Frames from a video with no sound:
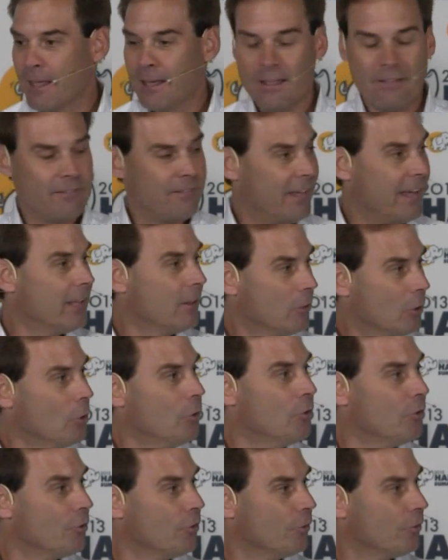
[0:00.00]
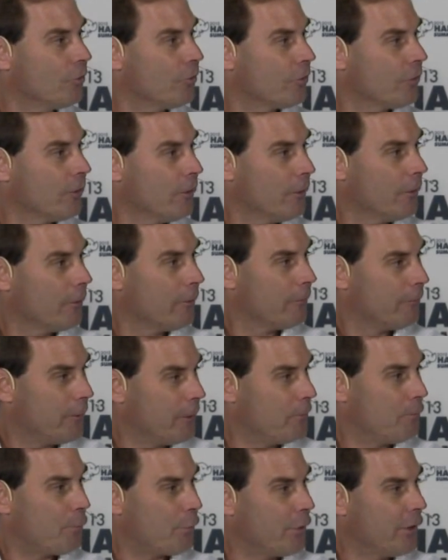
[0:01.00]
they lose
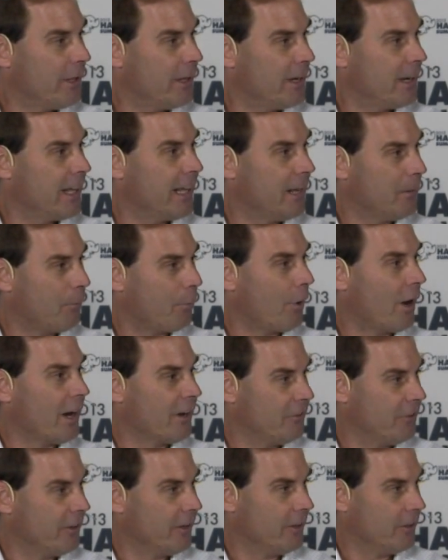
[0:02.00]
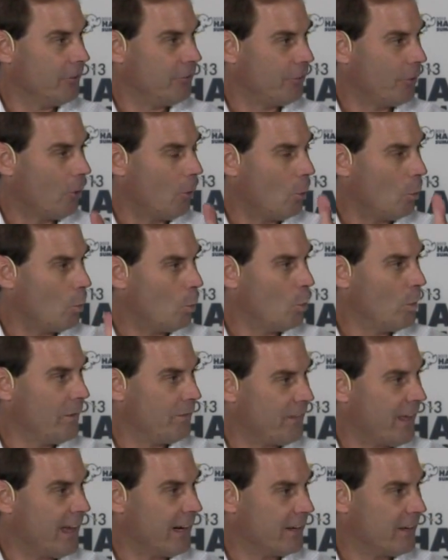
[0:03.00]
footprint and pricing control
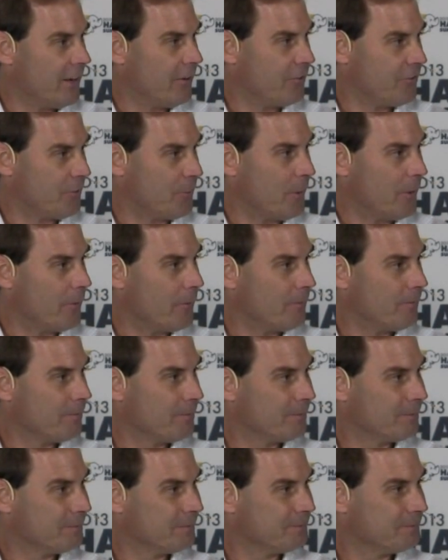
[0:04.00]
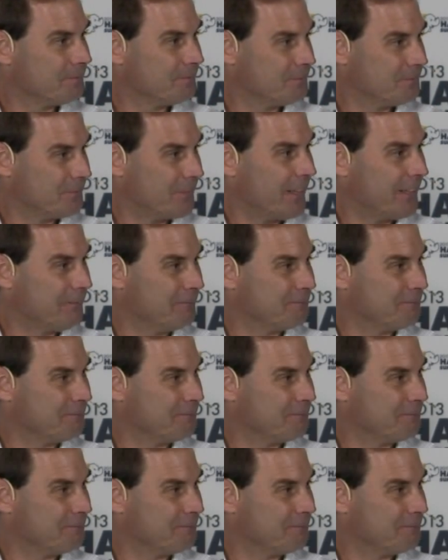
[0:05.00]
with that customer, right?